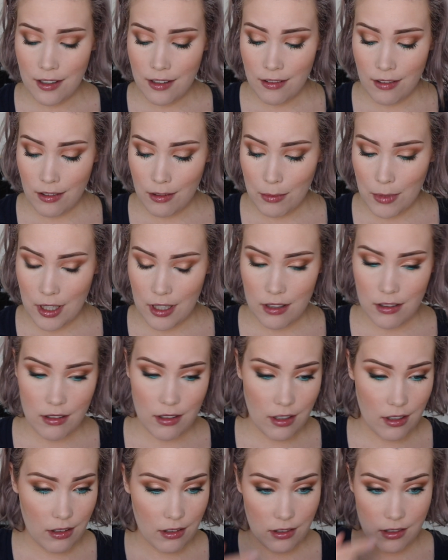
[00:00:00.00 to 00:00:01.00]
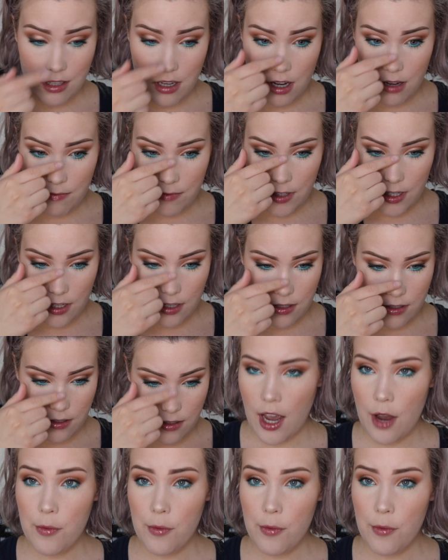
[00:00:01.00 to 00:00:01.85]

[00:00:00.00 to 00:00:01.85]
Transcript: You know what I mean? Like, it's obvious.